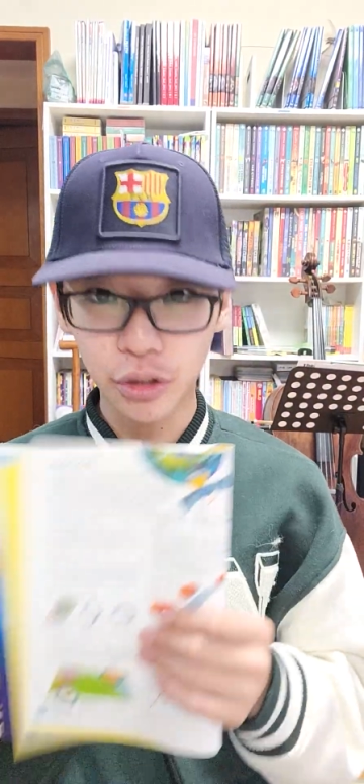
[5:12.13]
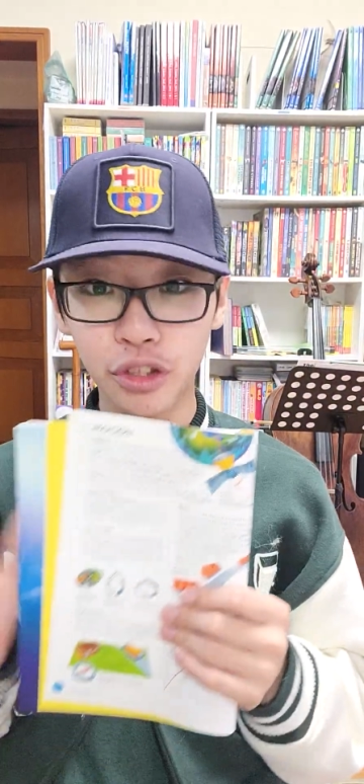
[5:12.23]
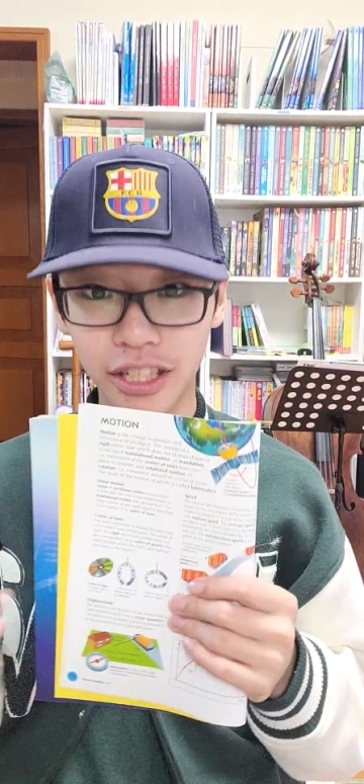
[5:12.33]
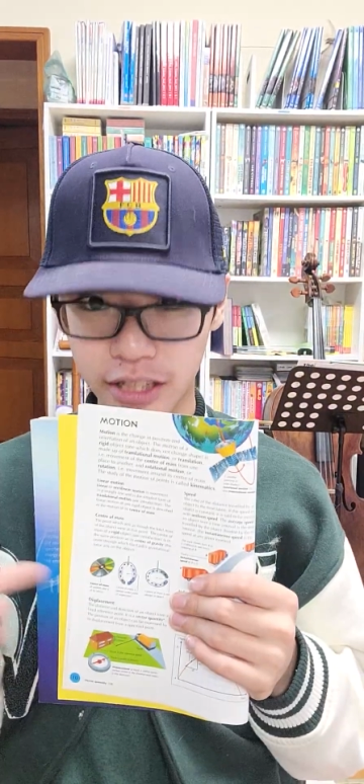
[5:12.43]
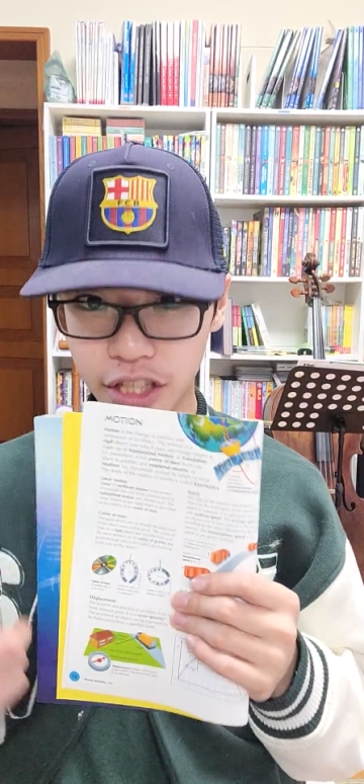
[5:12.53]
or
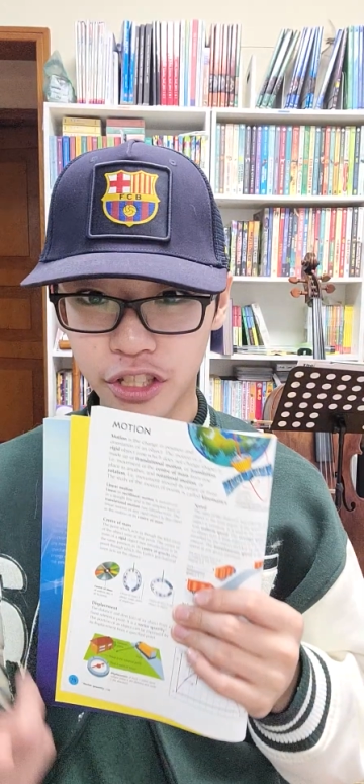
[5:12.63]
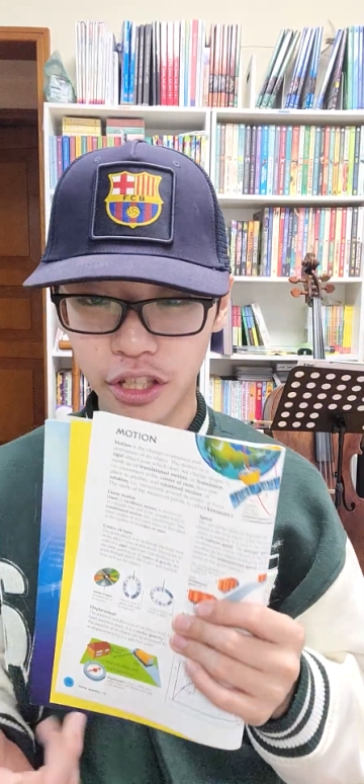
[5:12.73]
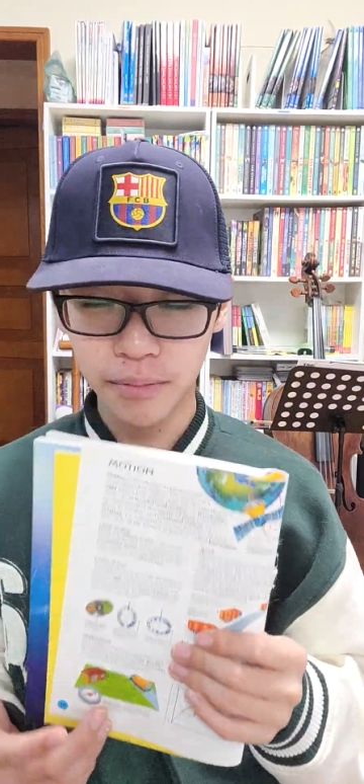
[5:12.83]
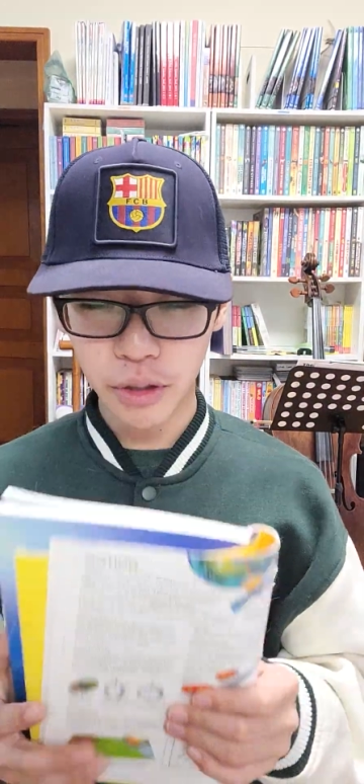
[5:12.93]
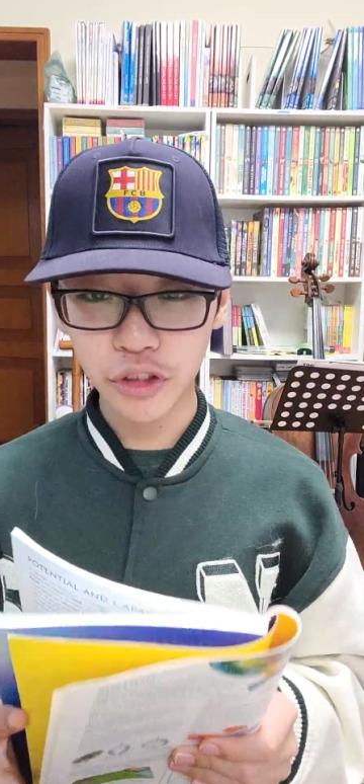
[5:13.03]

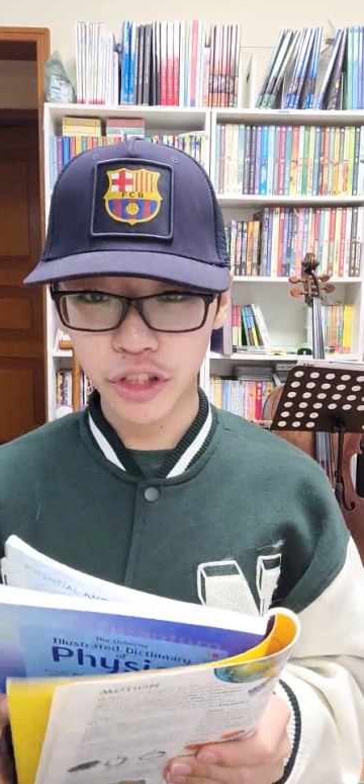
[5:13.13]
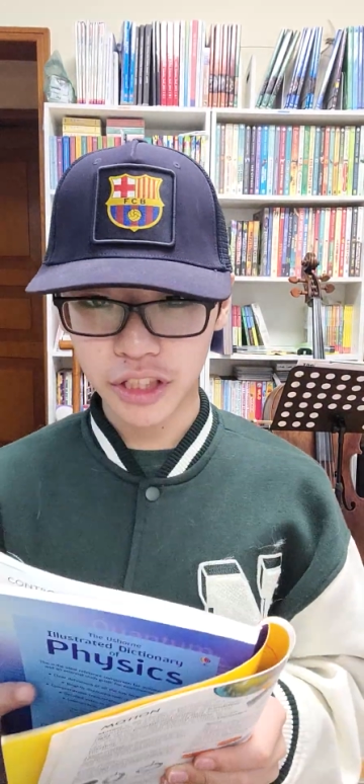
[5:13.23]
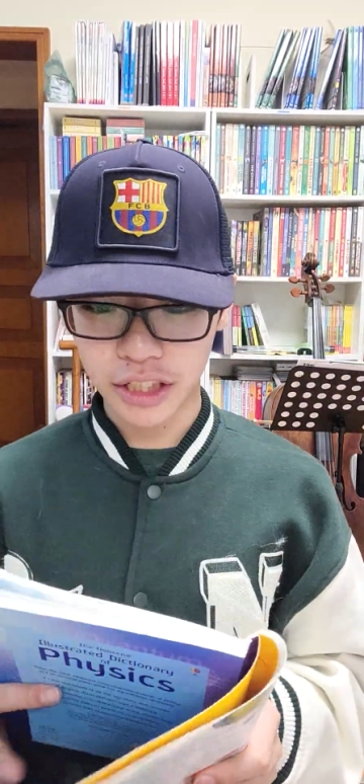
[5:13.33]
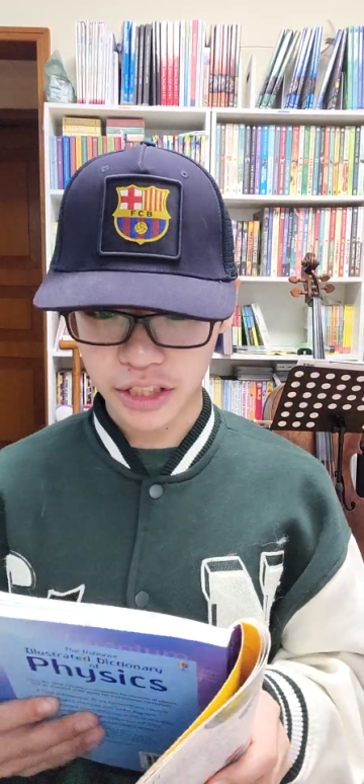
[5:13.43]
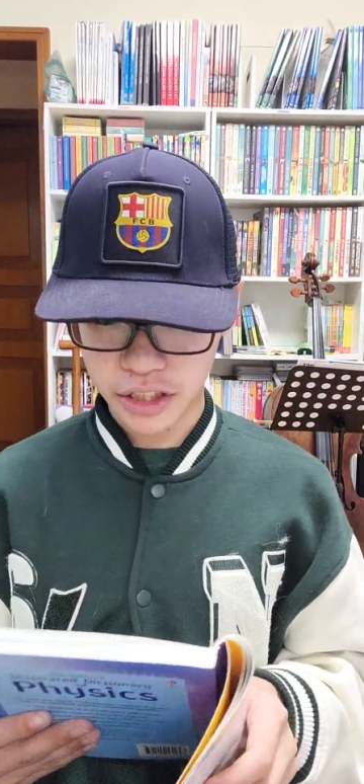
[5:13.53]
translational motions,
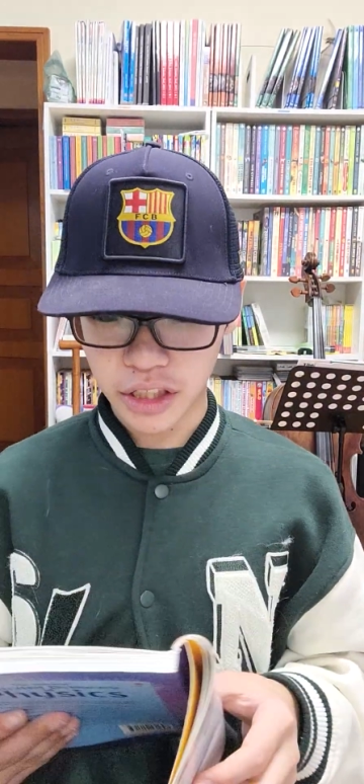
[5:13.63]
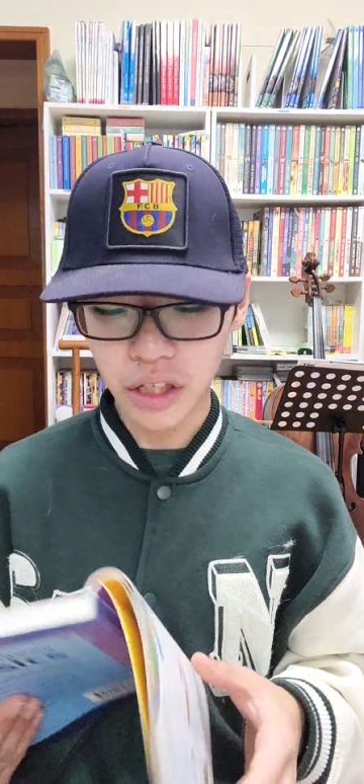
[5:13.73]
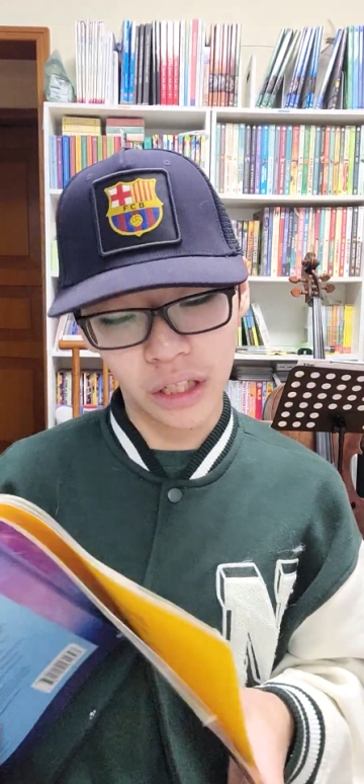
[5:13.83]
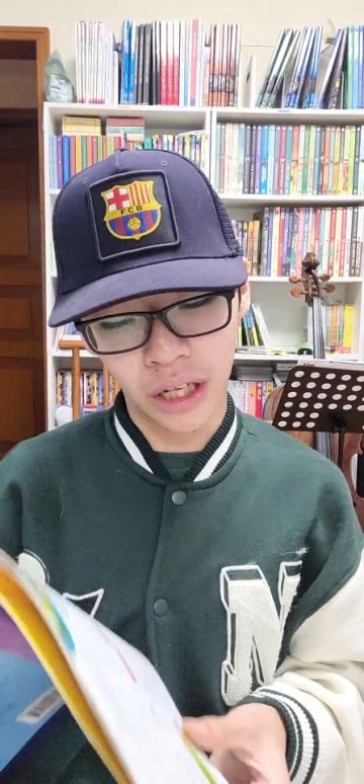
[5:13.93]
as it's called.